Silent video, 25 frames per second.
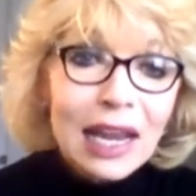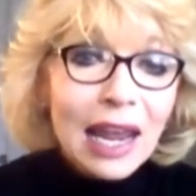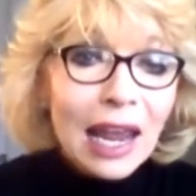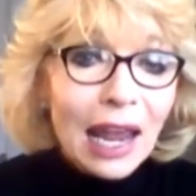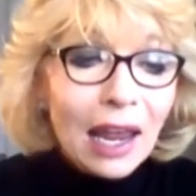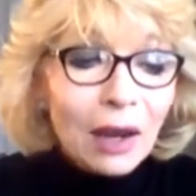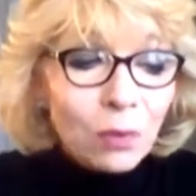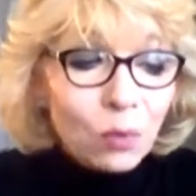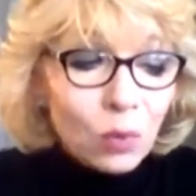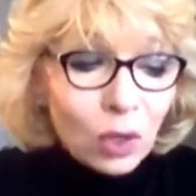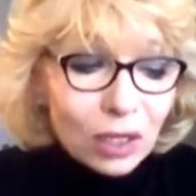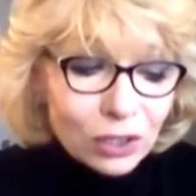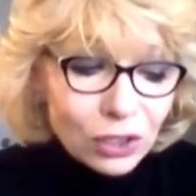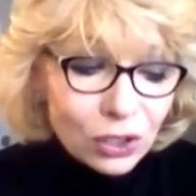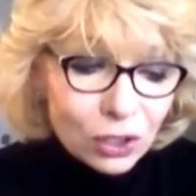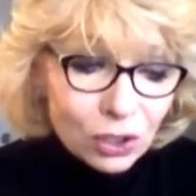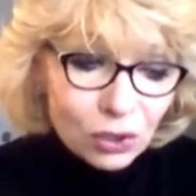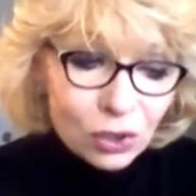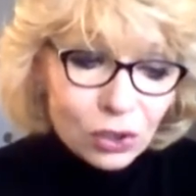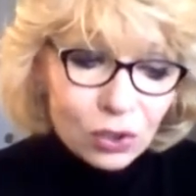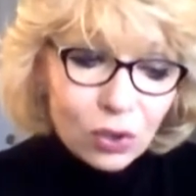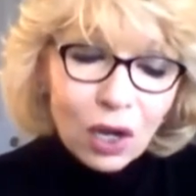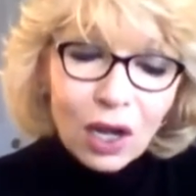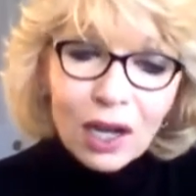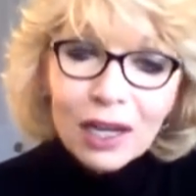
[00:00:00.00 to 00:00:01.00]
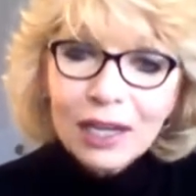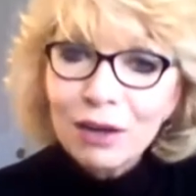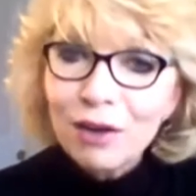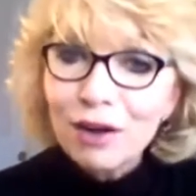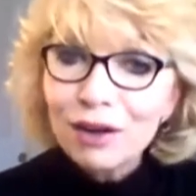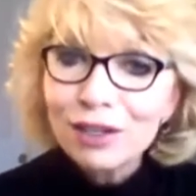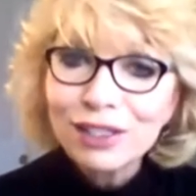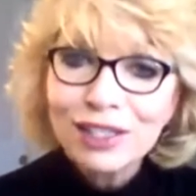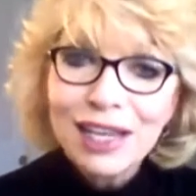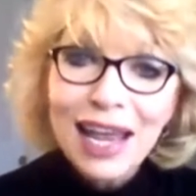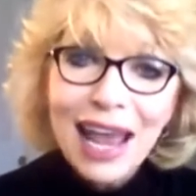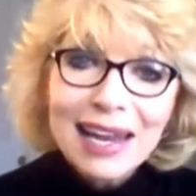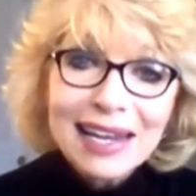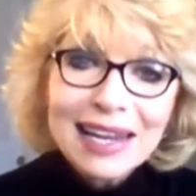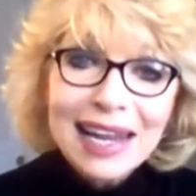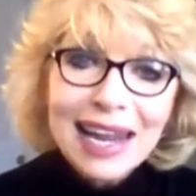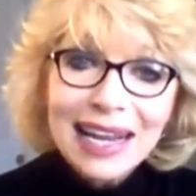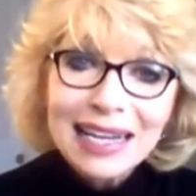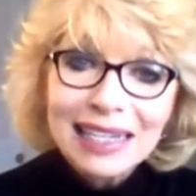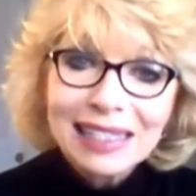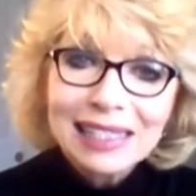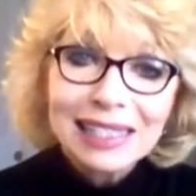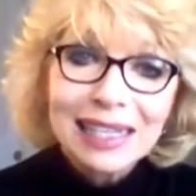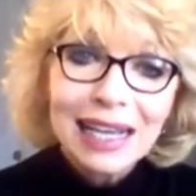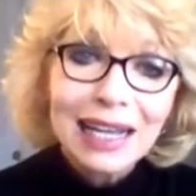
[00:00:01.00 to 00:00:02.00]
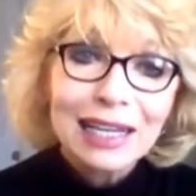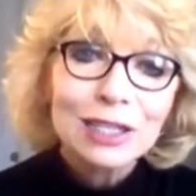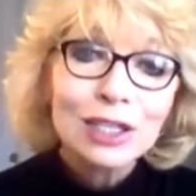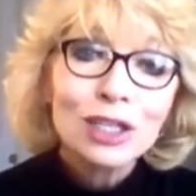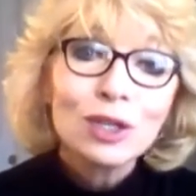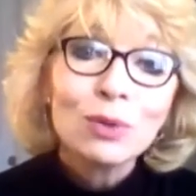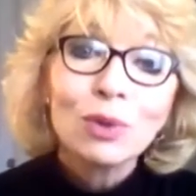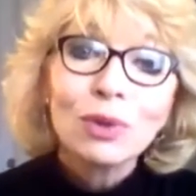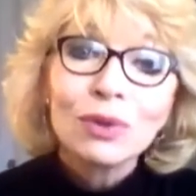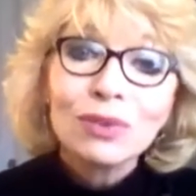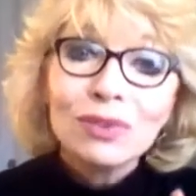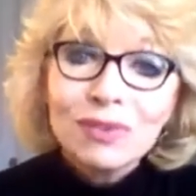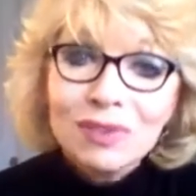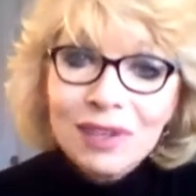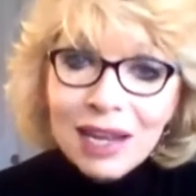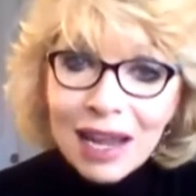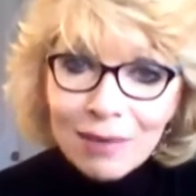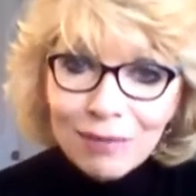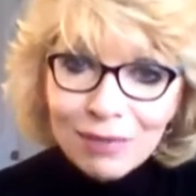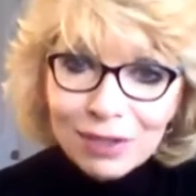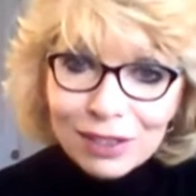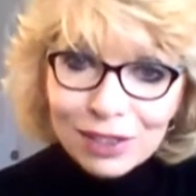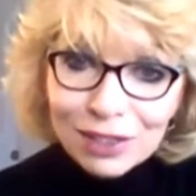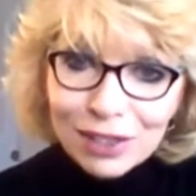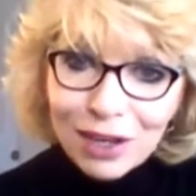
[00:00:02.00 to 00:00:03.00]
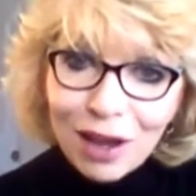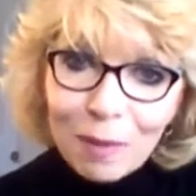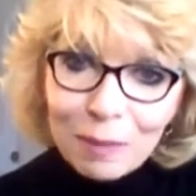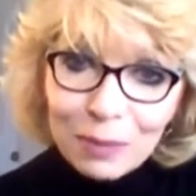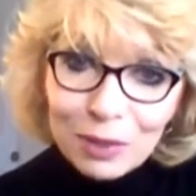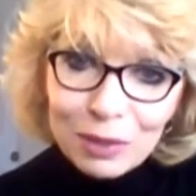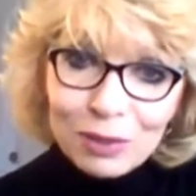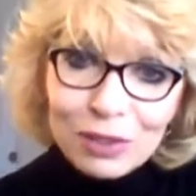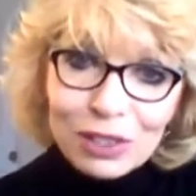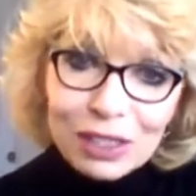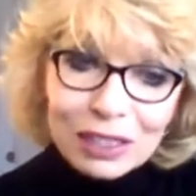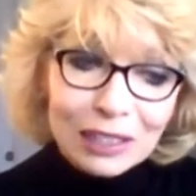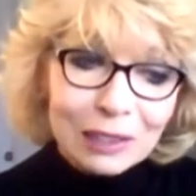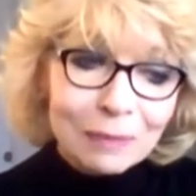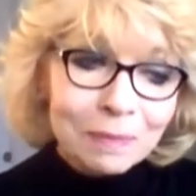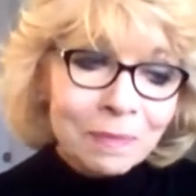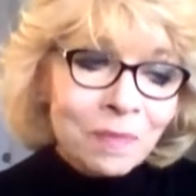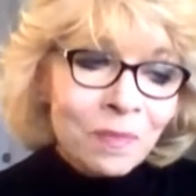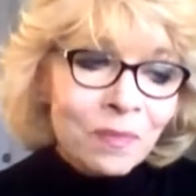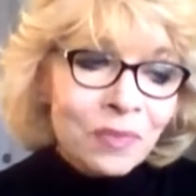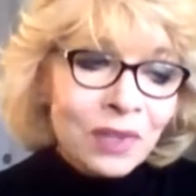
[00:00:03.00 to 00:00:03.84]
And once you try our Satin Hand Set, you will never stop using it.